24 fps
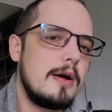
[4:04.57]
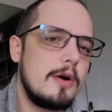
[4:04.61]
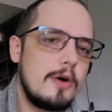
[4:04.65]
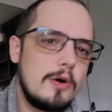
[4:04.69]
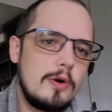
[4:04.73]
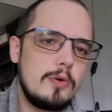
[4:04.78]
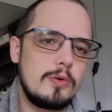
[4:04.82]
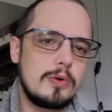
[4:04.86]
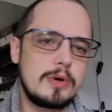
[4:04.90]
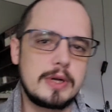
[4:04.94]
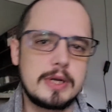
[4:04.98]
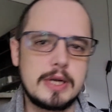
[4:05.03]

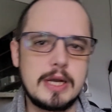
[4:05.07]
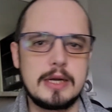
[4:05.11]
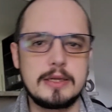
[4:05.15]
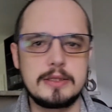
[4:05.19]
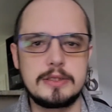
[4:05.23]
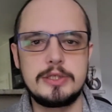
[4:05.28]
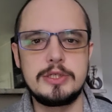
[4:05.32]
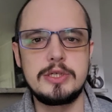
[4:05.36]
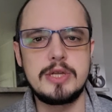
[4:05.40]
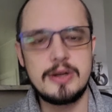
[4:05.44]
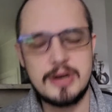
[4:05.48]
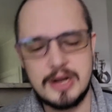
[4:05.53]
All the
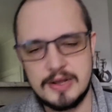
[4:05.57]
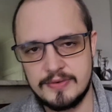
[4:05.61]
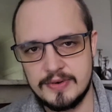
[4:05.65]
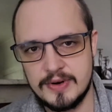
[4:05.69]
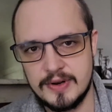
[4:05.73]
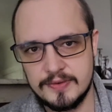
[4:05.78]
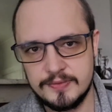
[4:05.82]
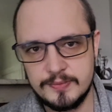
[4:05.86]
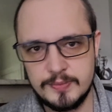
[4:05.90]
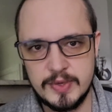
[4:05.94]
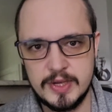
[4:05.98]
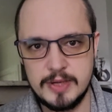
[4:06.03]
cuts. You don't have
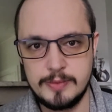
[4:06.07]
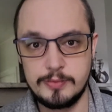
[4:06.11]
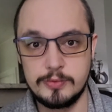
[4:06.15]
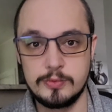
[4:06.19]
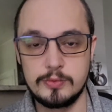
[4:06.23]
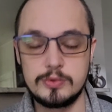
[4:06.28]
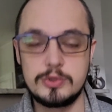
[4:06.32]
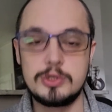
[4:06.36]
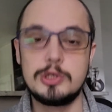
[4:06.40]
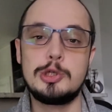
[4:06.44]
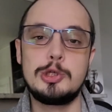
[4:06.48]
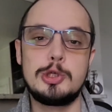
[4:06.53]
enough people
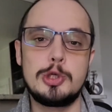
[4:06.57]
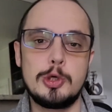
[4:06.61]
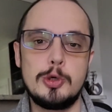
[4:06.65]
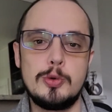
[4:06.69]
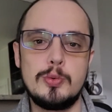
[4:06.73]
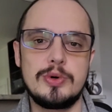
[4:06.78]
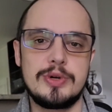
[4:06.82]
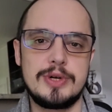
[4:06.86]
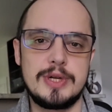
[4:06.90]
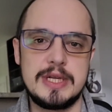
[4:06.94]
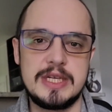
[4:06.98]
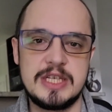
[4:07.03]
to do
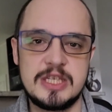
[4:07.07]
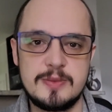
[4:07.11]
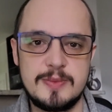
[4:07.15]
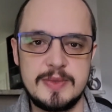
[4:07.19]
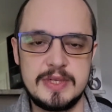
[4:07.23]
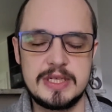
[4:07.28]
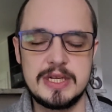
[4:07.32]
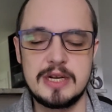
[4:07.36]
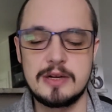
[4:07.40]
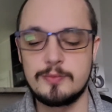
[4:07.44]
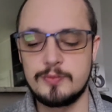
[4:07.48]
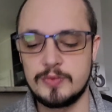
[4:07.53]
what needs to be
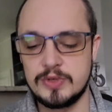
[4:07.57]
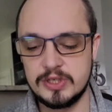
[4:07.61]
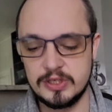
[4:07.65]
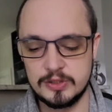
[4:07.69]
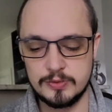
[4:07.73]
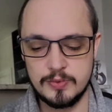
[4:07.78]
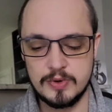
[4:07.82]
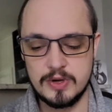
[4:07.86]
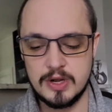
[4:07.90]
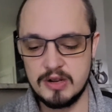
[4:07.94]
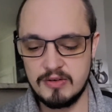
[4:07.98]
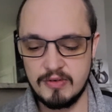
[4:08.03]
done, which is
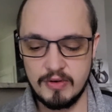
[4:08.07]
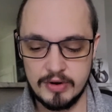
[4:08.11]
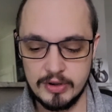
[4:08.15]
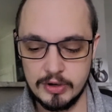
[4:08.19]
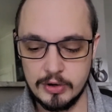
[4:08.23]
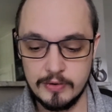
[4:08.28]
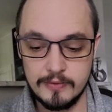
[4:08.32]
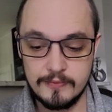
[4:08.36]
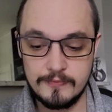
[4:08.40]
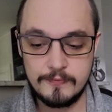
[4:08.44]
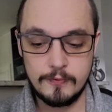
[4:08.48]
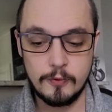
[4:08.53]
why you've only
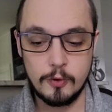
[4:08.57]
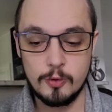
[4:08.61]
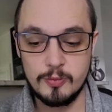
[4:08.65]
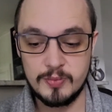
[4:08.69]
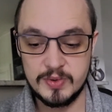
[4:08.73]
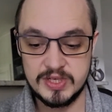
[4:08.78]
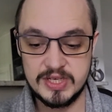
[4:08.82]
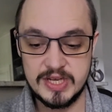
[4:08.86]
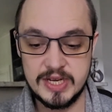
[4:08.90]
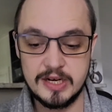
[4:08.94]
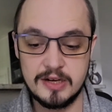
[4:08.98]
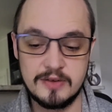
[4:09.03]
got
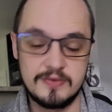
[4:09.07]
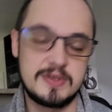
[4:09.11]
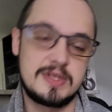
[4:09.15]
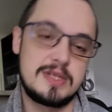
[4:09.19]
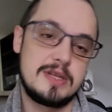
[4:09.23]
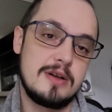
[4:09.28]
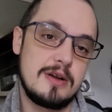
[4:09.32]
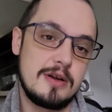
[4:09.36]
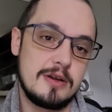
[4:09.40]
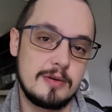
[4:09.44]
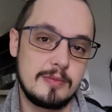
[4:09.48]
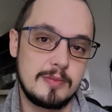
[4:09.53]
4% of
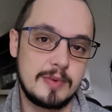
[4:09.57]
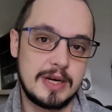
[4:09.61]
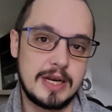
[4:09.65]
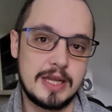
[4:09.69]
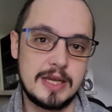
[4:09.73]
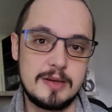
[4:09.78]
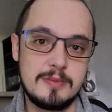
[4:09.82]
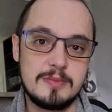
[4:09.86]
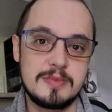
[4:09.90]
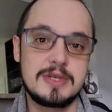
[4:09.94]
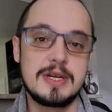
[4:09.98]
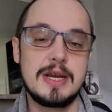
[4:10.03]
asylum
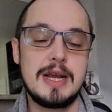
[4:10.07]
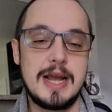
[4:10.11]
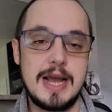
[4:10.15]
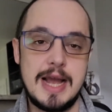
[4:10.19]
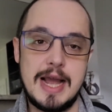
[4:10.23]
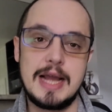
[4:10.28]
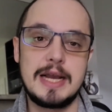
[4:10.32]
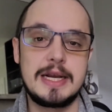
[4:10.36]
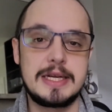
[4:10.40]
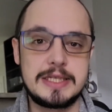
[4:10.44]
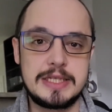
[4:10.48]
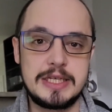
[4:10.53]
claims
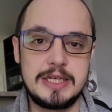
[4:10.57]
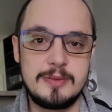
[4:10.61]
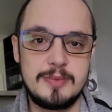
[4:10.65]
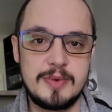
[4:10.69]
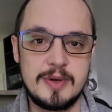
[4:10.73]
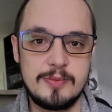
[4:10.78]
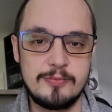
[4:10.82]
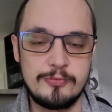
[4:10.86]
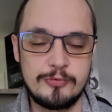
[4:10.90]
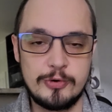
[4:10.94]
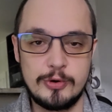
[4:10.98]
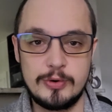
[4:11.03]
actually
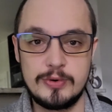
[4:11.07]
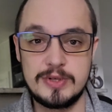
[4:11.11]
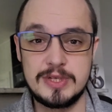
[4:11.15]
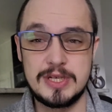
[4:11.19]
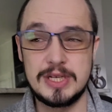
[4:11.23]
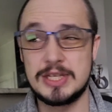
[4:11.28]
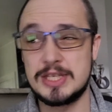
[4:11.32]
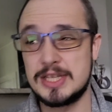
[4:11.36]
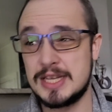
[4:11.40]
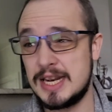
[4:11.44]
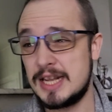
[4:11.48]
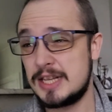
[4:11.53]
being
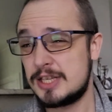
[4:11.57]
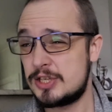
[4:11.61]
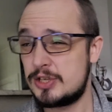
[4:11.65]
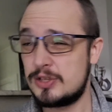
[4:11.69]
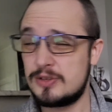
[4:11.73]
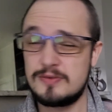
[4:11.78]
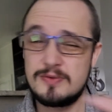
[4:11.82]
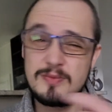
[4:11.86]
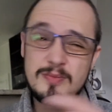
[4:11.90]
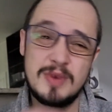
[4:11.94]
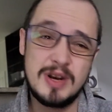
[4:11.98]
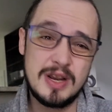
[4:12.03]
processed, and that's just
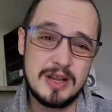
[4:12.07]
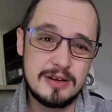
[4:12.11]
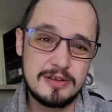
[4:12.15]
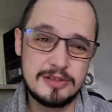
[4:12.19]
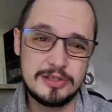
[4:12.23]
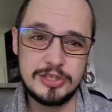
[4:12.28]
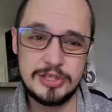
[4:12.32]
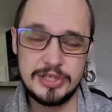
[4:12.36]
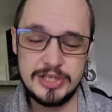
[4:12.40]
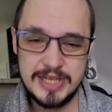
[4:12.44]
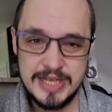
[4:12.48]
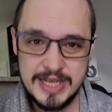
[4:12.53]
from
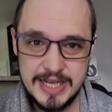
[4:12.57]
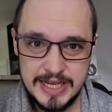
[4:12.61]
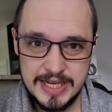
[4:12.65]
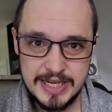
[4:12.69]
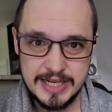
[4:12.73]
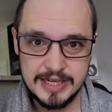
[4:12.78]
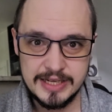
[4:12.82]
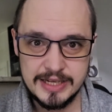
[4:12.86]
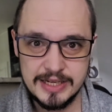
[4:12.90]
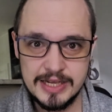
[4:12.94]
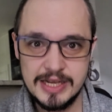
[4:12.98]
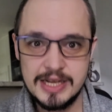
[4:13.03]
last
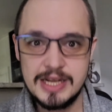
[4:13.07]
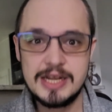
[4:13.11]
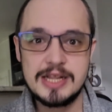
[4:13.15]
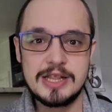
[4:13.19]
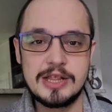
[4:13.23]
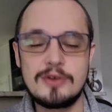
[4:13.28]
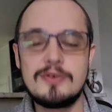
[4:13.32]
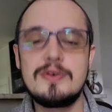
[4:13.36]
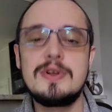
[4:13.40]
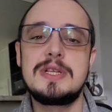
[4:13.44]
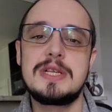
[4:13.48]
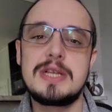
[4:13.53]
year.
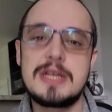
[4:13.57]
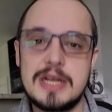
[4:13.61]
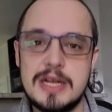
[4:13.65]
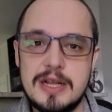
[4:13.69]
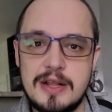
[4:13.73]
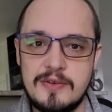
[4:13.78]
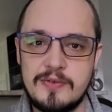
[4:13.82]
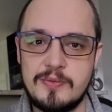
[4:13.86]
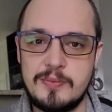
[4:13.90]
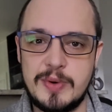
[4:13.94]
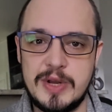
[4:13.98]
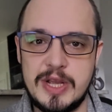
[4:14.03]
There isn't
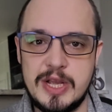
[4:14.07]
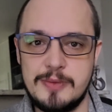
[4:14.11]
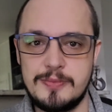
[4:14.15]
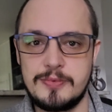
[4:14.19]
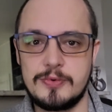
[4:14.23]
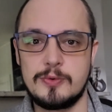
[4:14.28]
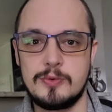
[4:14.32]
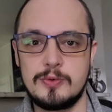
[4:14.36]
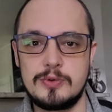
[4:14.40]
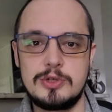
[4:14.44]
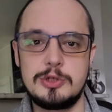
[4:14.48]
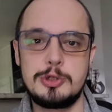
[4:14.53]
enough
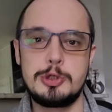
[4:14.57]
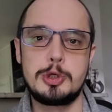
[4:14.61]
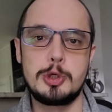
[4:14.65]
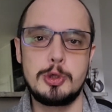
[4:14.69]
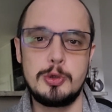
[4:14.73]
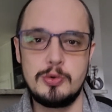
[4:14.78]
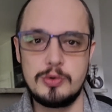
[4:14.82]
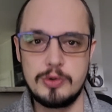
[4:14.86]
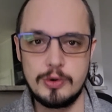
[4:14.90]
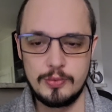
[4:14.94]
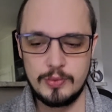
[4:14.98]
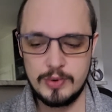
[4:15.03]
people to
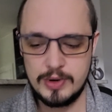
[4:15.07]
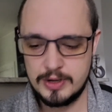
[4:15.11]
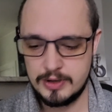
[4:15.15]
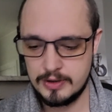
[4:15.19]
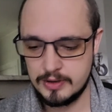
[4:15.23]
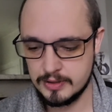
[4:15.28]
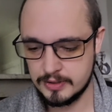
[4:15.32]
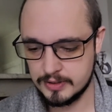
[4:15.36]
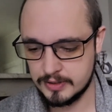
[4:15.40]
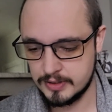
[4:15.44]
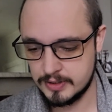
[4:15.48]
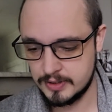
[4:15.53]
do the
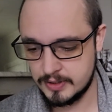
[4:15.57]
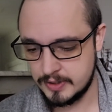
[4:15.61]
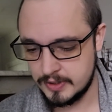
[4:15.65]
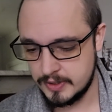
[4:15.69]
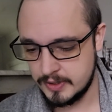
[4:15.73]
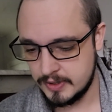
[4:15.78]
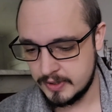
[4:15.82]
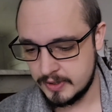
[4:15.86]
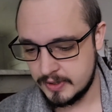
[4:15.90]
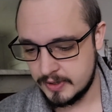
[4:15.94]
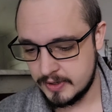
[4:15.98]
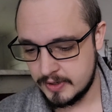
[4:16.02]
work.
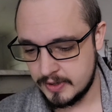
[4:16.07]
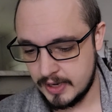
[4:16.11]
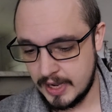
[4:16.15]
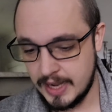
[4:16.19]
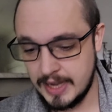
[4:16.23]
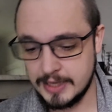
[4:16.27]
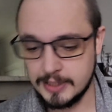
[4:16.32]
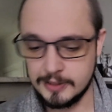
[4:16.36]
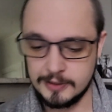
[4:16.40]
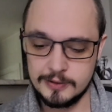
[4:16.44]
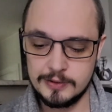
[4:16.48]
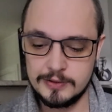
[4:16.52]

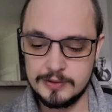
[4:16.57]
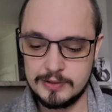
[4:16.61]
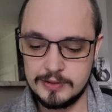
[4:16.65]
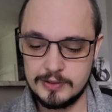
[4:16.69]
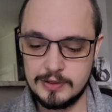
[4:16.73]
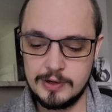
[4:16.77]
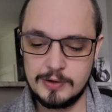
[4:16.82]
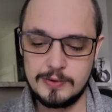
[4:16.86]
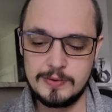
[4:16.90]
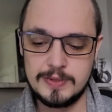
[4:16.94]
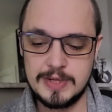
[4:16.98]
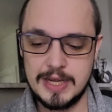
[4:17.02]
And
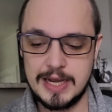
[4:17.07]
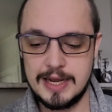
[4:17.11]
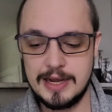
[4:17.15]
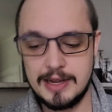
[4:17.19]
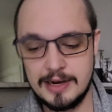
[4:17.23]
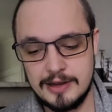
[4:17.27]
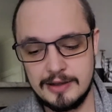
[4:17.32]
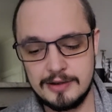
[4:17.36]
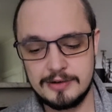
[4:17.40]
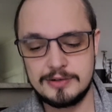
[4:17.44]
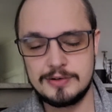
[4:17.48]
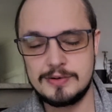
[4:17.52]
no doubt,
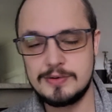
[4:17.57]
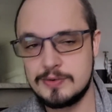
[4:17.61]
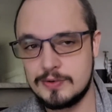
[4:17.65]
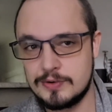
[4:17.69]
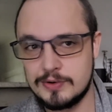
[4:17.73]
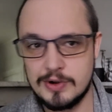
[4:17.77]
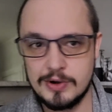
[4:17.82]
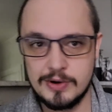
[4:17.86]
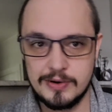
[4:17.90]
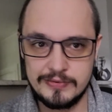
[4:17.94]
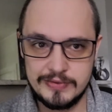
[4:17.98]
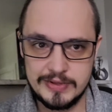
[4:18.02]
and I do not
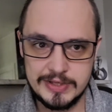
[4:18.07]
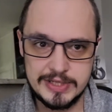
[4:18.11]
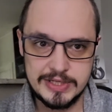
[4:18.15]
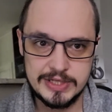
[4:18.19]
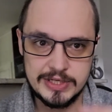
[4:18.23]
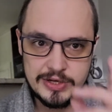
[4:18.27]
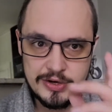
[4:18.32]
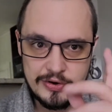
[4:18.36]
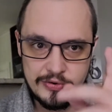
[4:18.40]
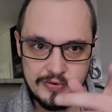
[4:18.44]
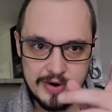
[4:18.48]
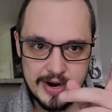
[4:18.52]
know if this is
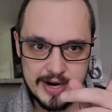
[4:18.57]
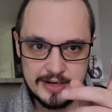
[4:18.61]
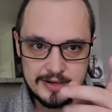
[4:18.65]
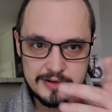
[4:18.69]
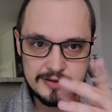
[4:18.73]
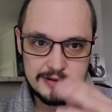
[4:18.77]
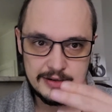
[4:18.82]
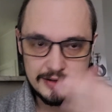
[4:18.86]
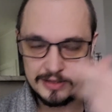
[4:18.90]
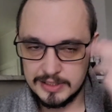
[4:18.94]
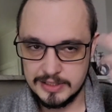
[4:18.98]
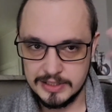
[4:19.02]
correct,
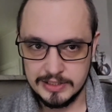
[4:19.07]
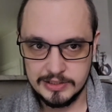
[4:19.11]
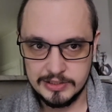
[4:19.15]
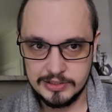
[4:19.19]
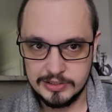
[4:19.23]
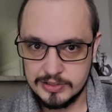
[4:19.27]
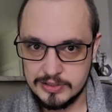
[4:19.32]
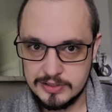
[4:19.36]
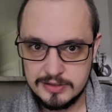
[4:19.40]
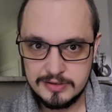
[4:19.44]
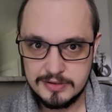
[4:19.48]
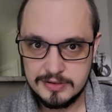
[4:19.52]
so this is
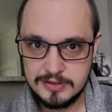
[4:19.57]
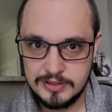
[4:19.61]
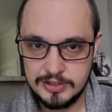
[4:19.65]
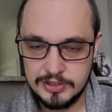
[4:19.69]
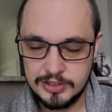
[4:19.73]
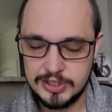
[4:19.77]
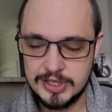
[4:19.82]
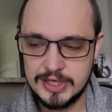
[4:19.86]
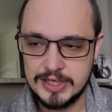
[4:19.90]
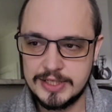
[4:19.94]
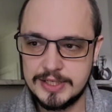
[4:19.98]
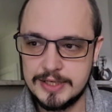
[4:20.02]
just
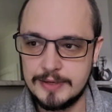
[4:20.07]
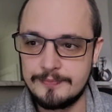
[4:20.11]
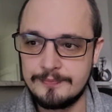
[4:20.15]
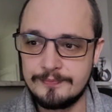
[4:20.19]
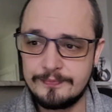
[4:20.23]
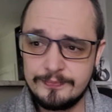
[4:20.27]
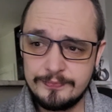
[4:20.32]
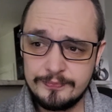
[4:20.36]
suggesting,